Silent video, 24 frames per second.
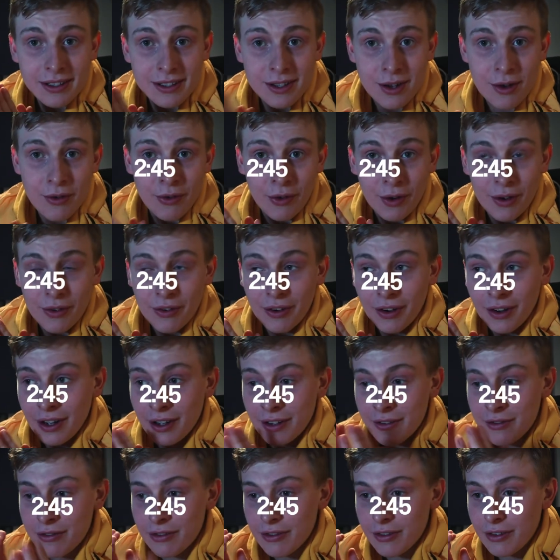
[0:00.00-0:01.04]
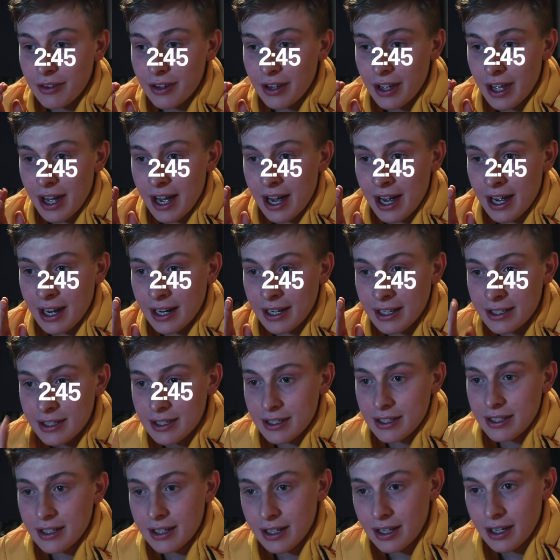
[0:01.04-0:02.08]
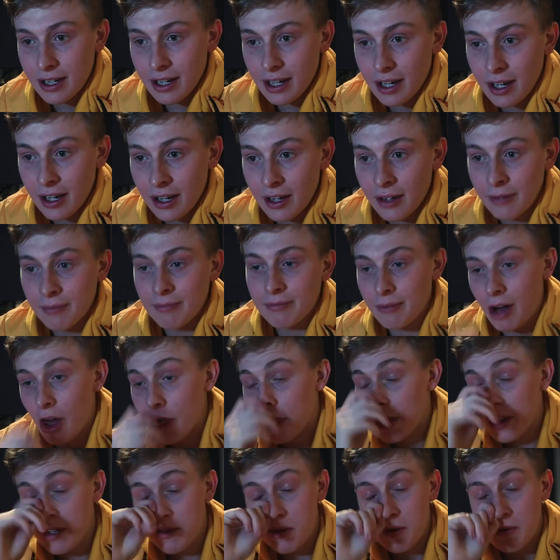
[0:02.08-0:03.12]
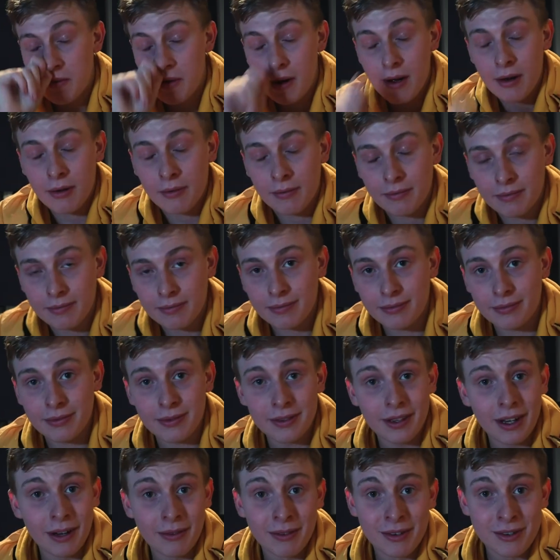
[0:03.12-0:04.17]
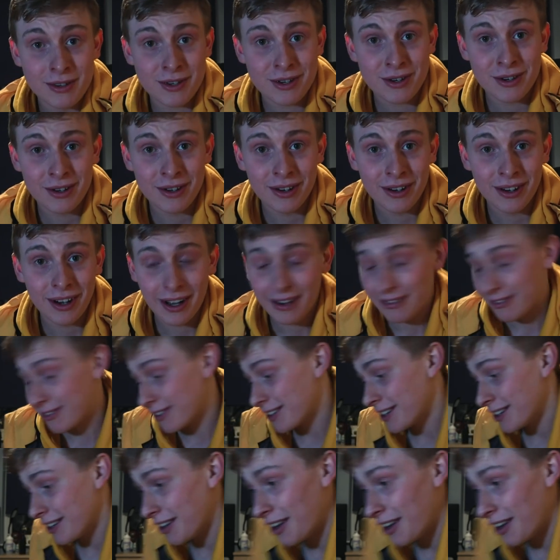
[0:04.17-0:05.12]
two forty-five and um, I think it went well. I'm not sure, I'm really